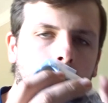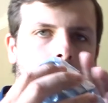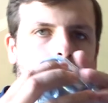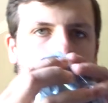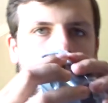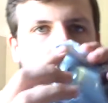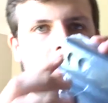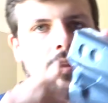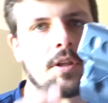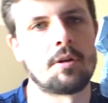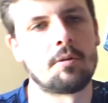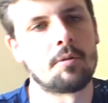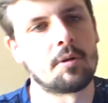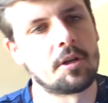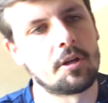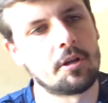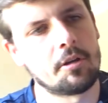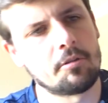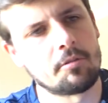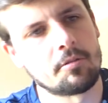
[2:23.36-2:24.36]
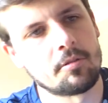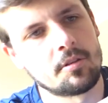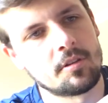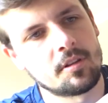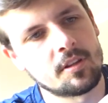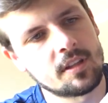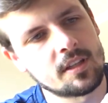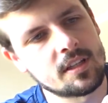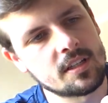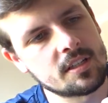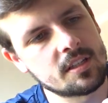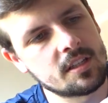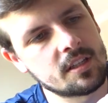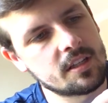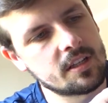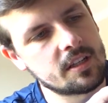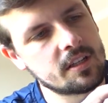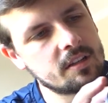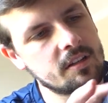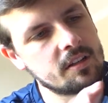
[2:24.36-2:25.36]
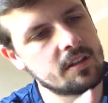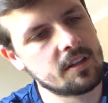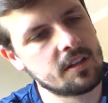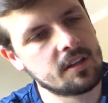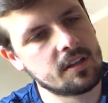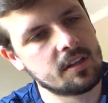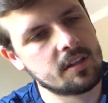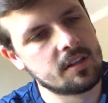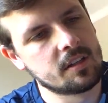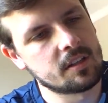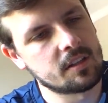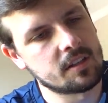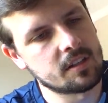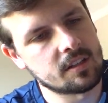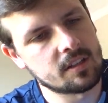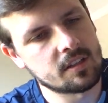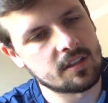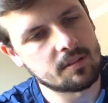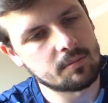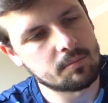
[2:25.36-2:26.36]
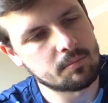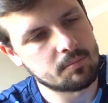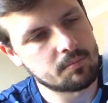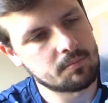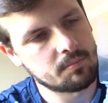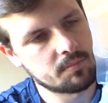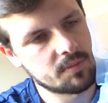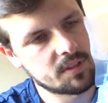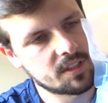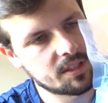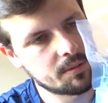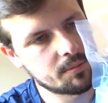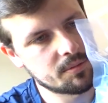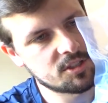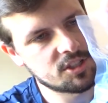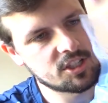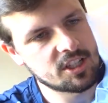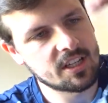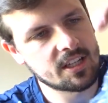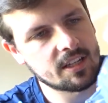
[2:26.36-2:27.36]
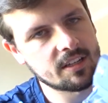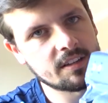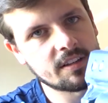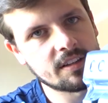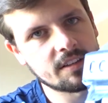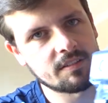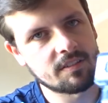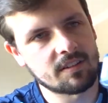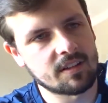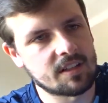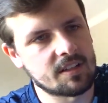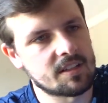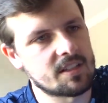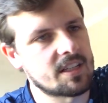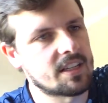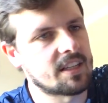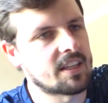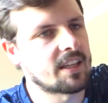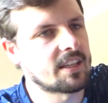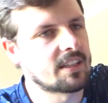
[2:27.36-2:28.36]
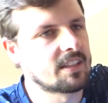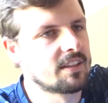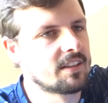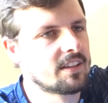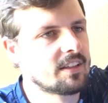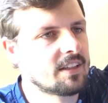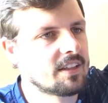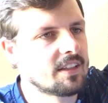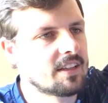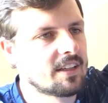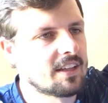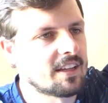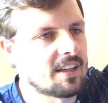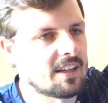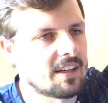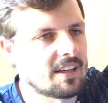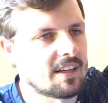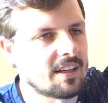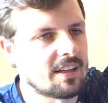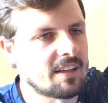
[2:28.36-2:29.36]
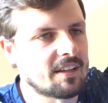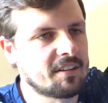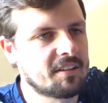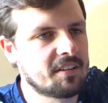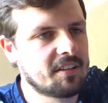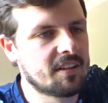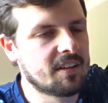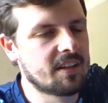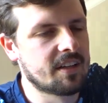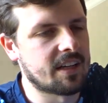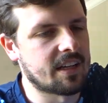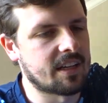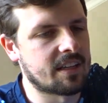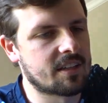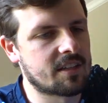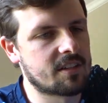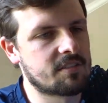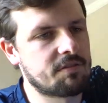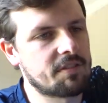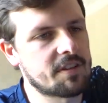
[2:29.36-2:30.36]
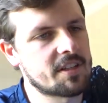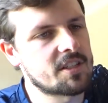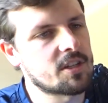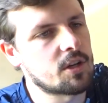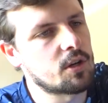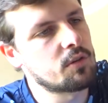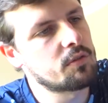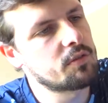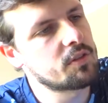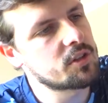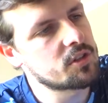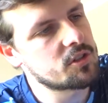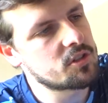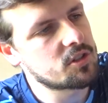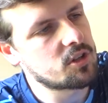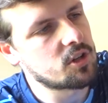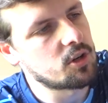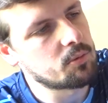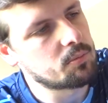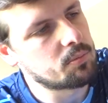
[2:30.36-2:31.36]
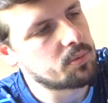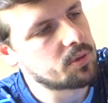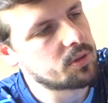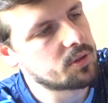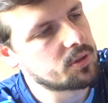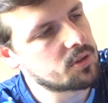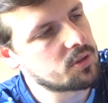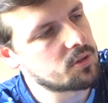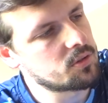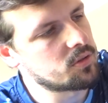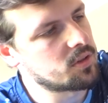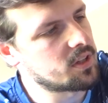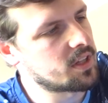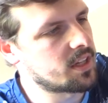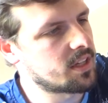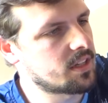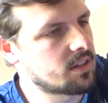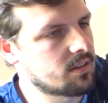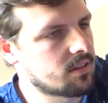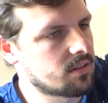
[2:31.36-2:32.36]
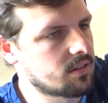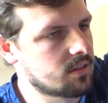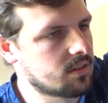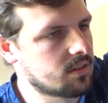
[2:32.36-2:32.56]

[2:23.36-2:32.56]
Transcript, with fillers: Oh, there we go. There's the um, thingamajiggy, if I can say that. Uh, it fits over your scope through there,